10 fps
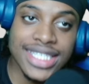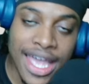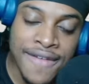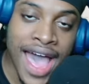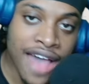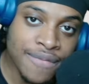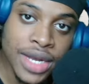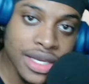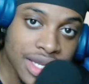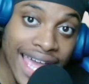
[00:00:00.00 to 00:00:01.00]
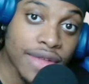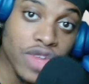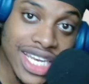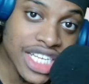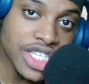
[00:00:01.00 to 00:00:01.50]
never have blood, like
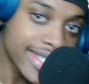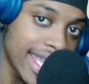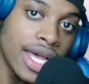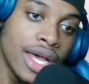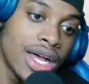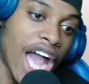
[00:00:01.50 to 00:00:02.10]
religiously.